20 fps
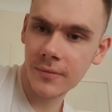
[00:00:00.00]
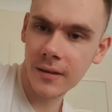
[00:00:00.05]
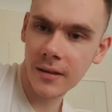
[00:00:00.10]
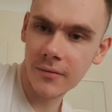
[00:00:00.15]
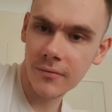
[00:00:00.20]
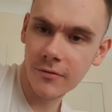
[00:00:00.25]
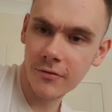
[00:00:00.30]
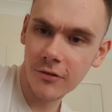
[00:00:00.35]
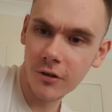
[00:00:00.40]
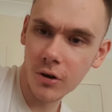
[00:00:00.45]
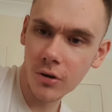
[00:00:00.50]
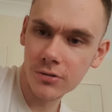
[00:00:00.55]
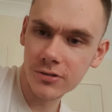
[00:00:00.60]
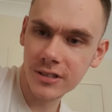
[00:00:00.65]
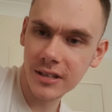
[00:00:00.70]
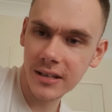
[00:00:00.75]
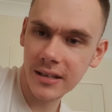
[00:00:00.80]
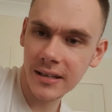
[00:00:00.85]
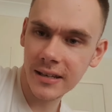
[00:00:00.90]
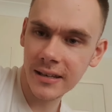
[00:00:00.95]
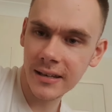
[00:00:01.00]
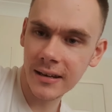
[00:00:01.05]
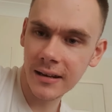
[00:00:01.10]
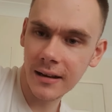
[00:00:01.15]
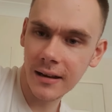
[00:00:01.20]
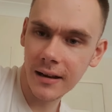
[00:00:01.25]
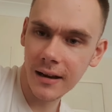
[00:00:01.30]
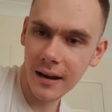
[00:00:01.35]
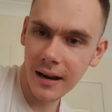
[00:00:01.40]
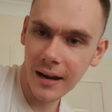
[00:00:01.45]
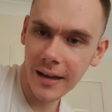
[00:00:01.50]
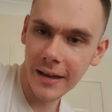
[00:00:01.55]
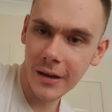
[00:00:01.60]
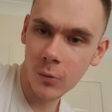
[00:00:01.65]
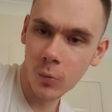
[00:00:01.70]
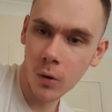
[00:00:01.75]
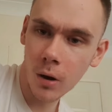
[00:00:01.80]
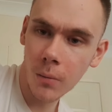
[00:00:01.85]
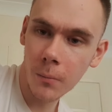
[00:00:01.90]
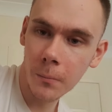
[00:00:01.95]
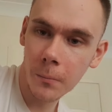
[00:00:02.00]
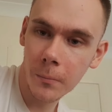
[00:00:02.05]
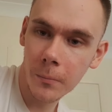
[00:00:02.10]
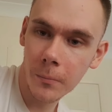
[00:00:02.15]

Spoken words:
and 14 in League One.